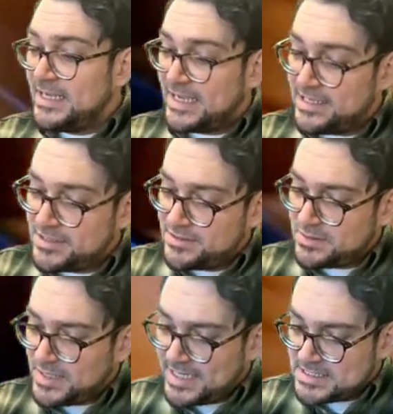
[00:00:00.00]
And then the
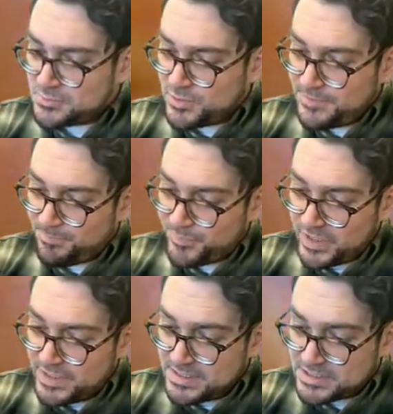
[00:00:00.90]
last one
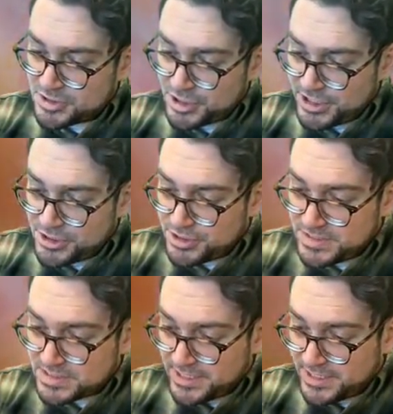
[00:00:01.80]
is
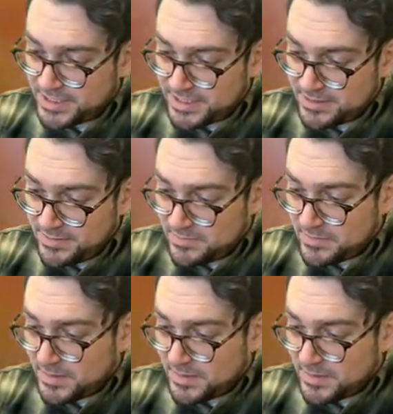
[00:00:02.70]
changes in